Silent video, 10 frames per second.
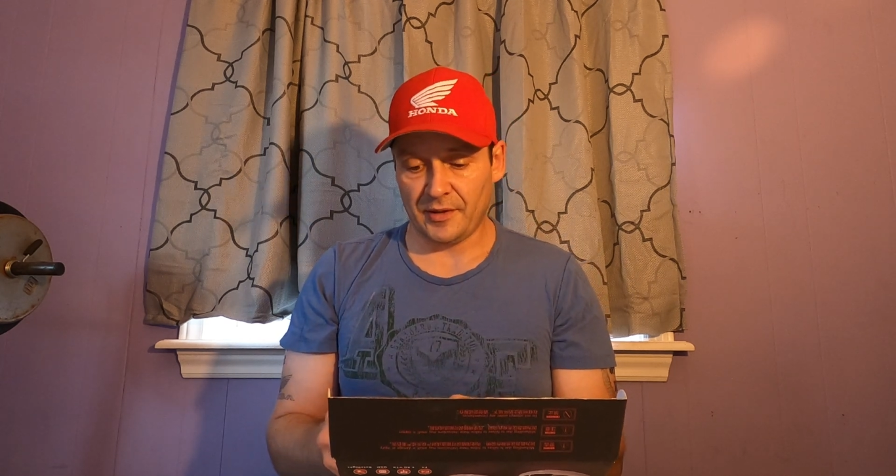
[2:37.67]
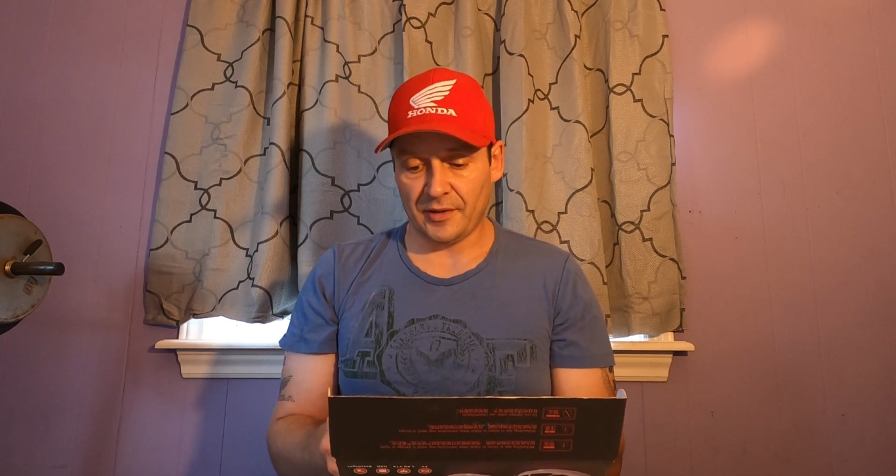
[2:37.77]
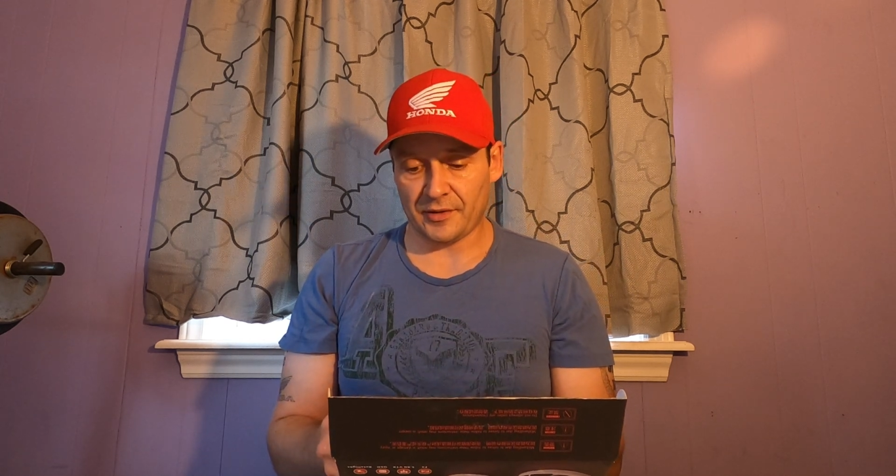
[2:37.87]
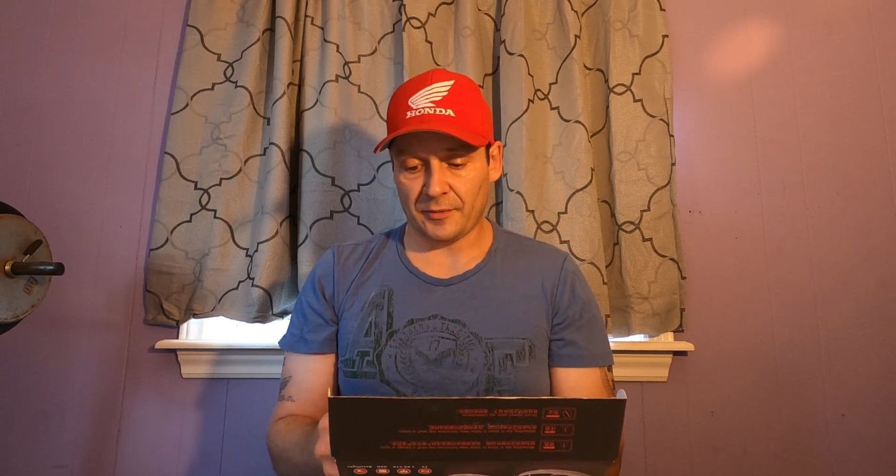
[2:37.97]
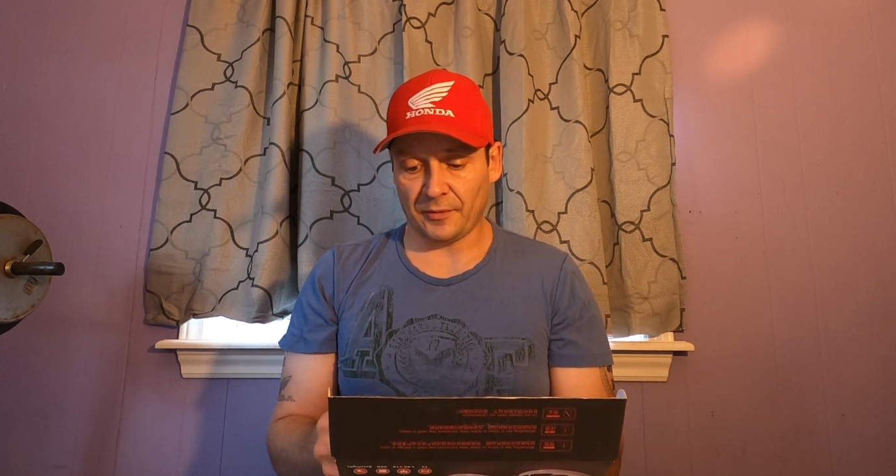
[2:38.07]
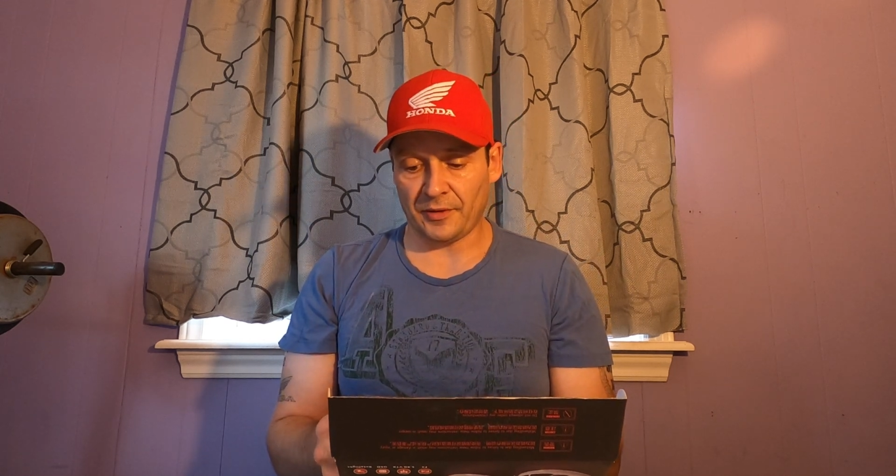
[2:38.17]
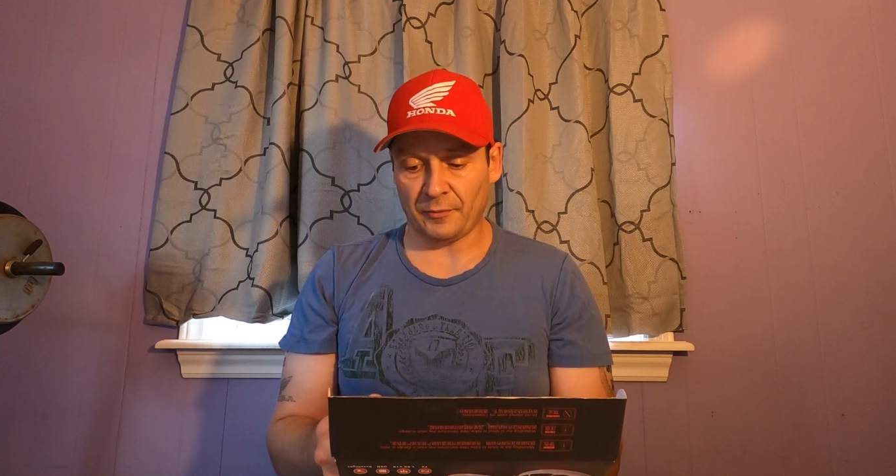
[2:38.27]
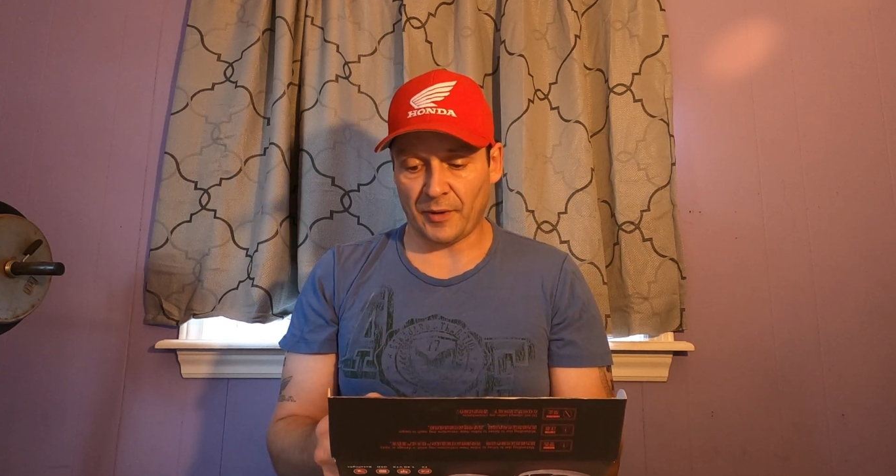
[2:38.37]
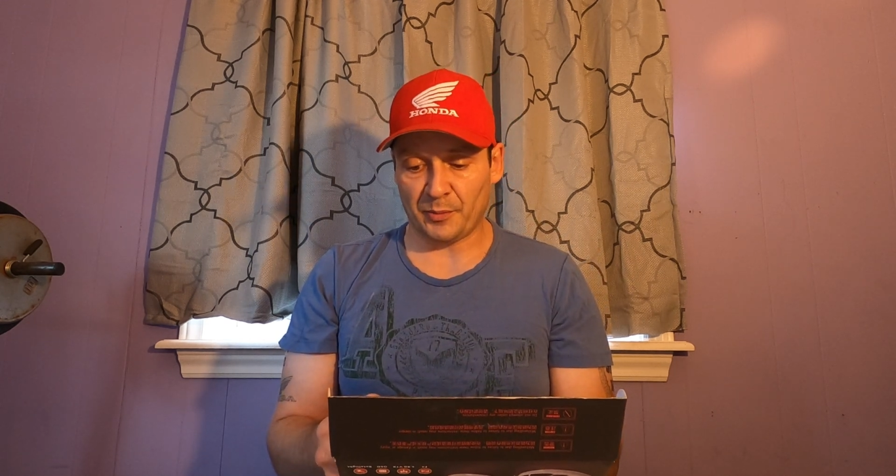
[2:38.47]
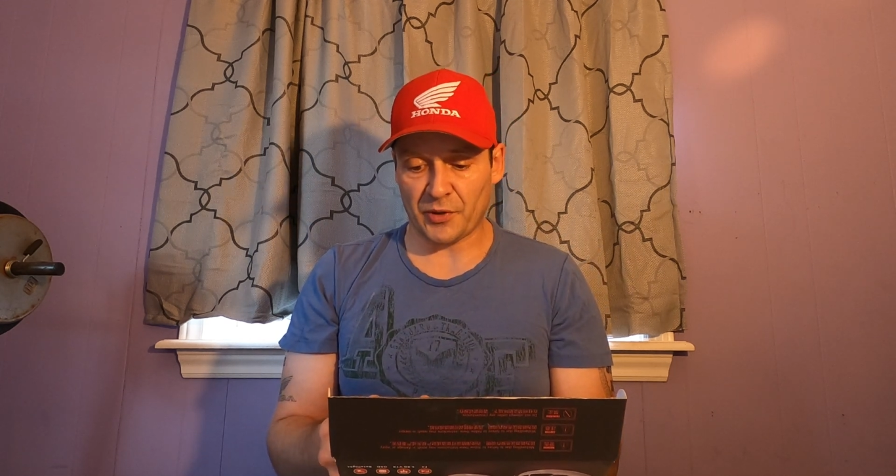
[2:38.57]
It certainly
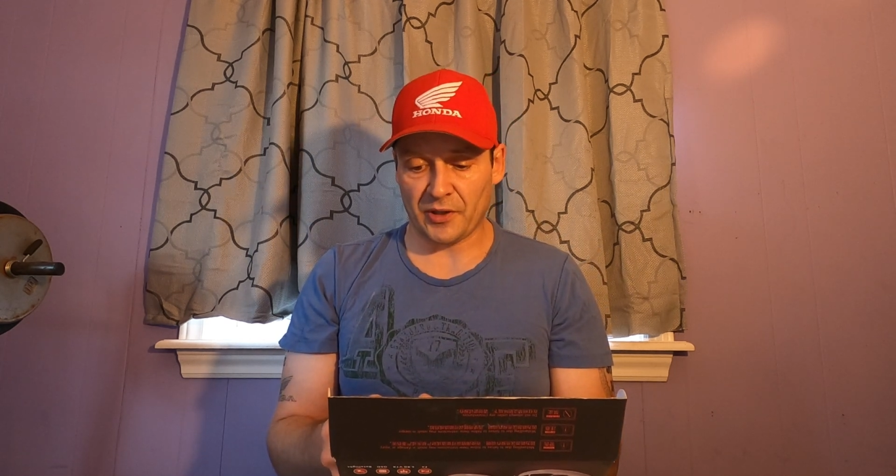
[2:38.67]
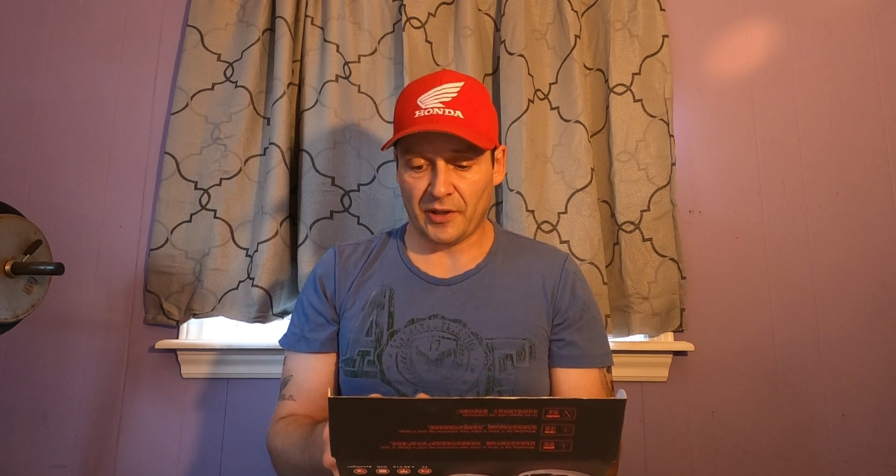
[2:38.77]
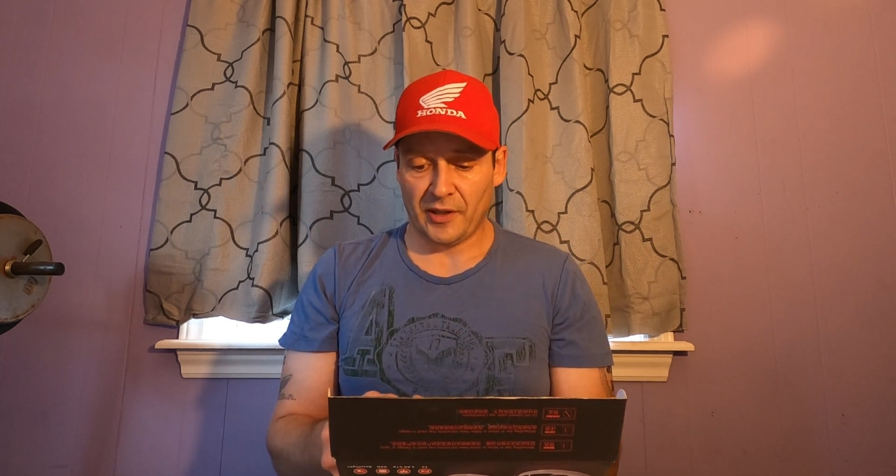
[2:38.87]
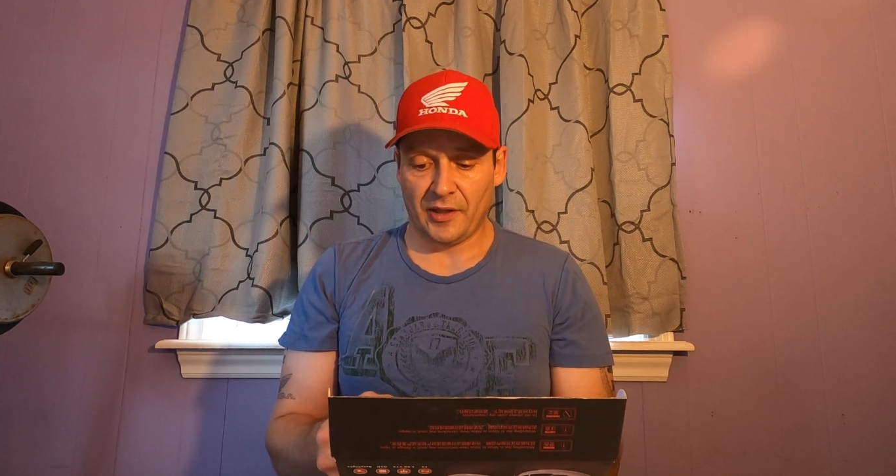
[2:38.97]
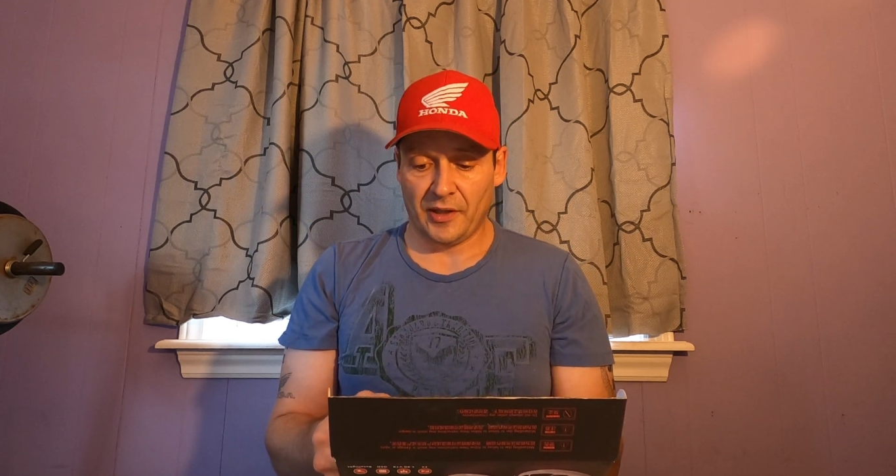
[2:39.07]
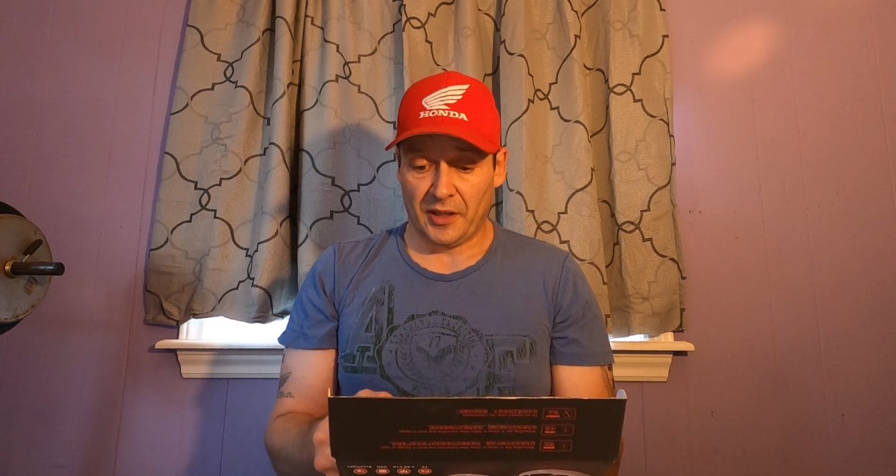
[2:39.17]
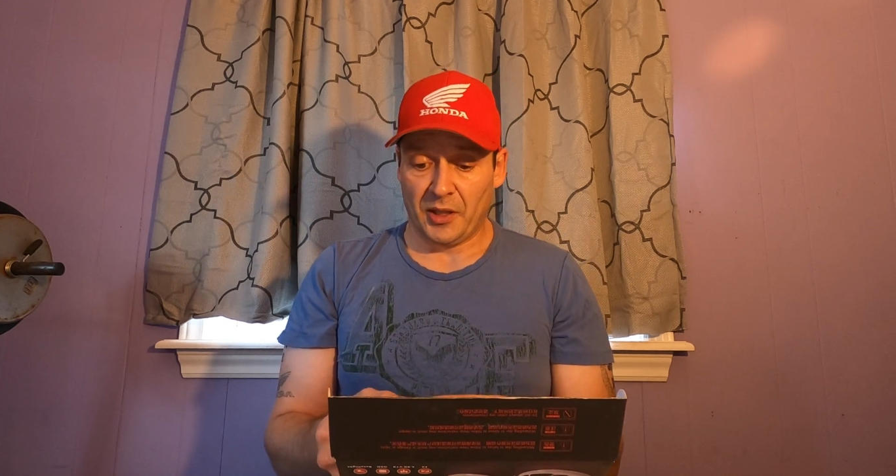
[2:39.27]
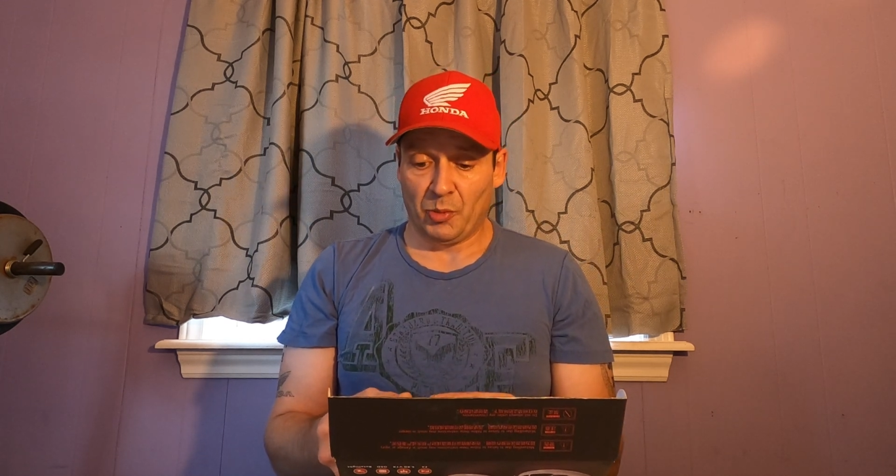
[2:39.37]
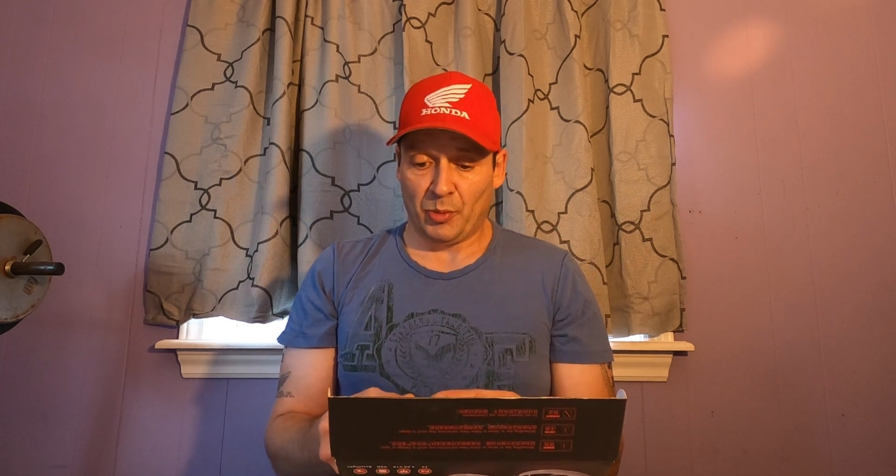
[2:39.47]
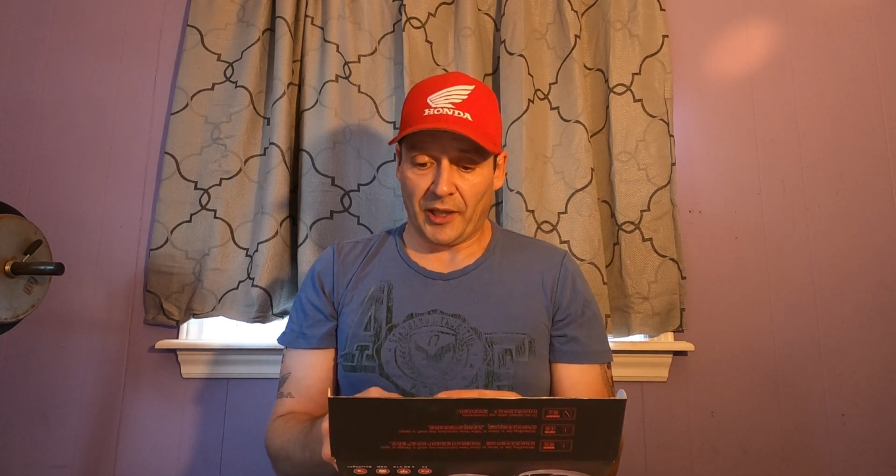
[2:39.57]
rips.
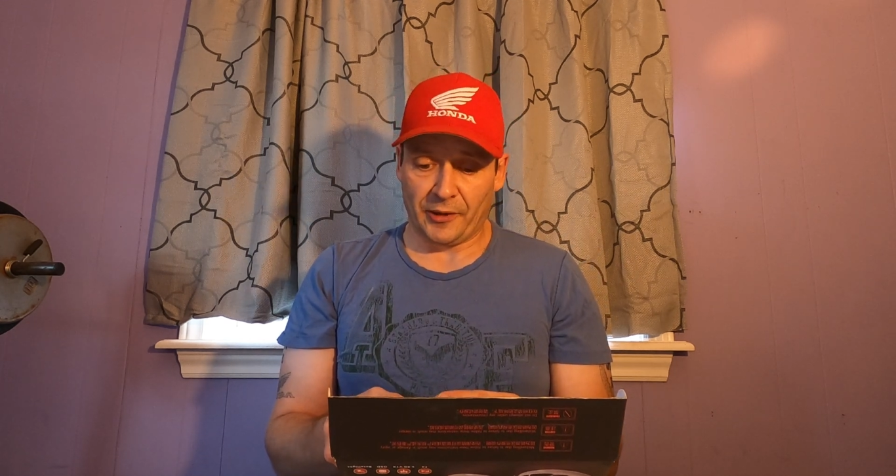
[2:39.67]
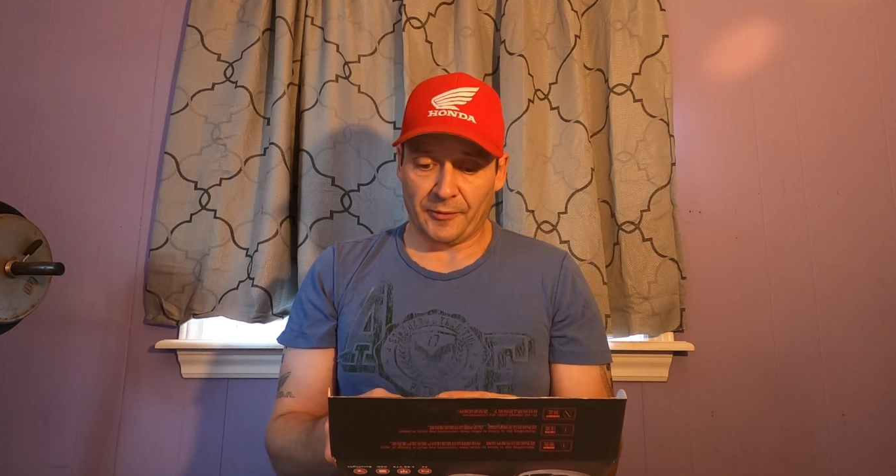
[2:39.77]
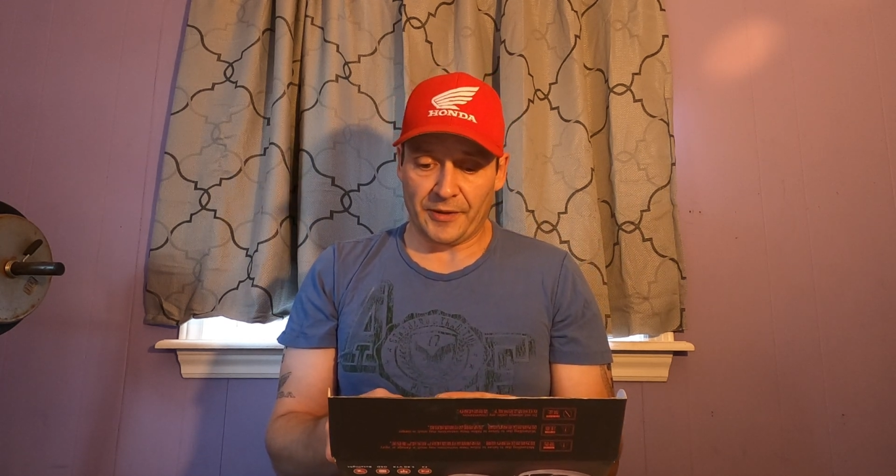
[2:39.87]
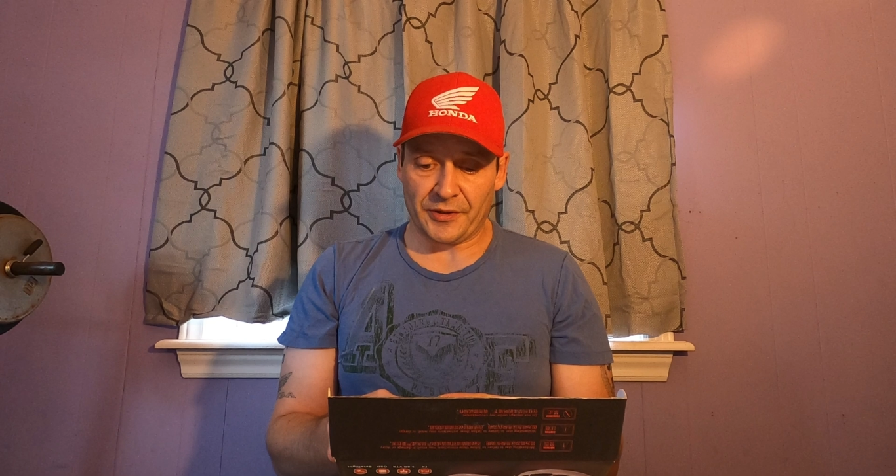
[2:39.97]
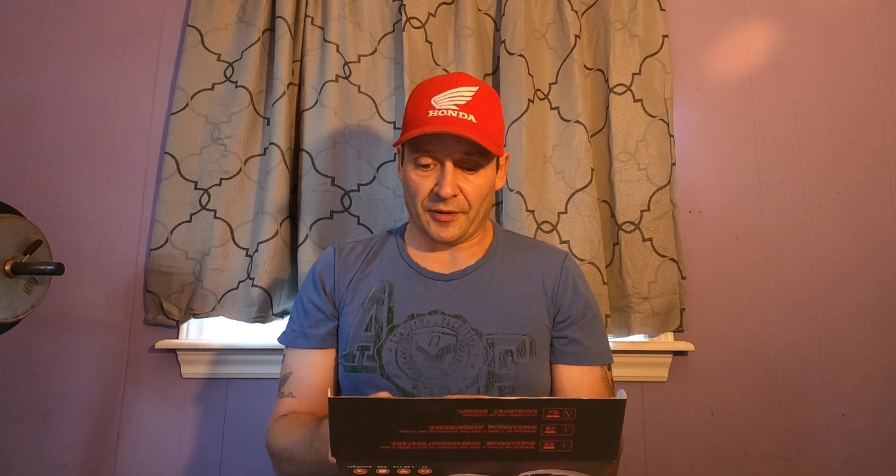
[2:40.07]
Batteries